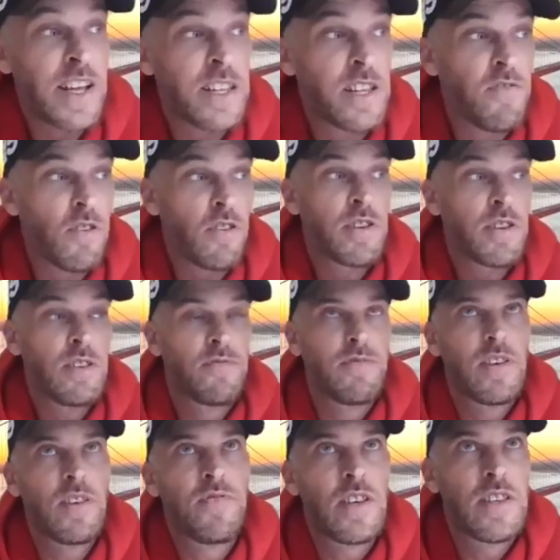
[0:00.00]
to 40s,
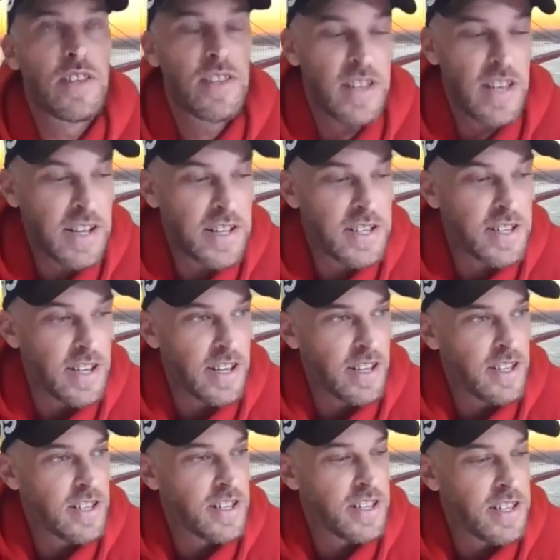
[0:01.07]
50s,
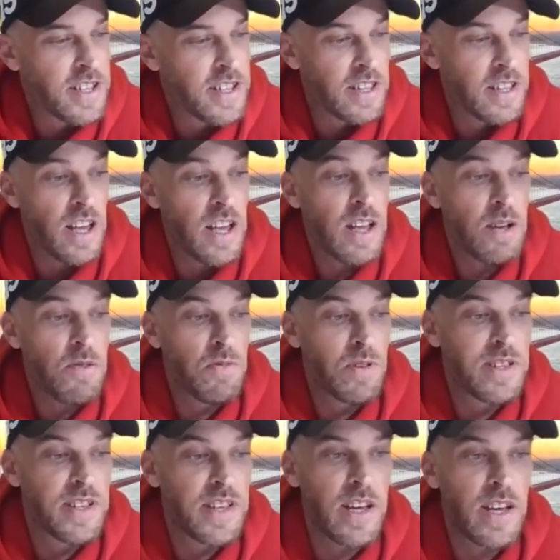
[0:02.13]
60s, they
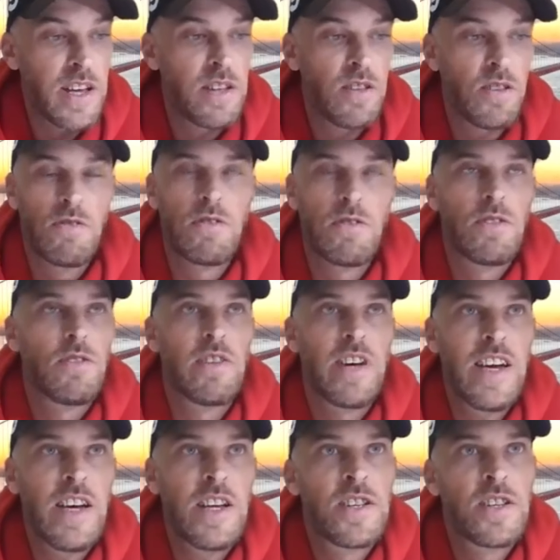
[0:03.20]
will say, no,
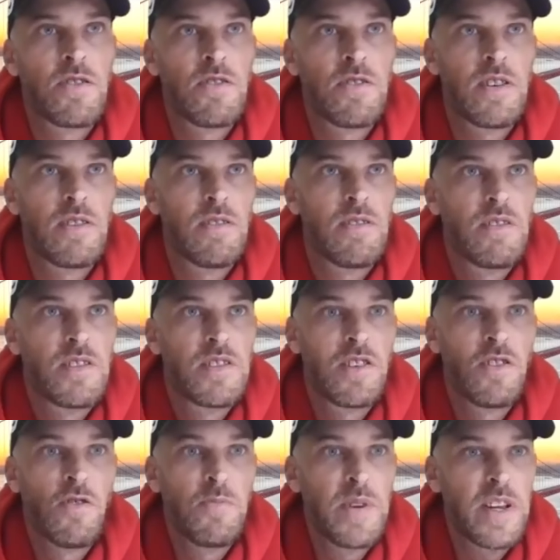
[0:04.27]
age is going to
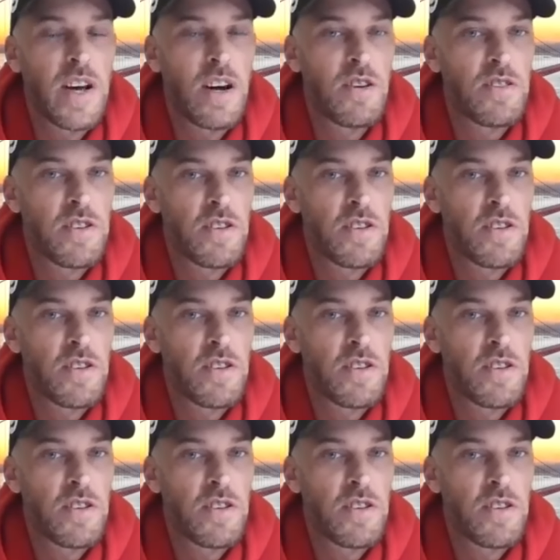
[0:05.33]
slow me down.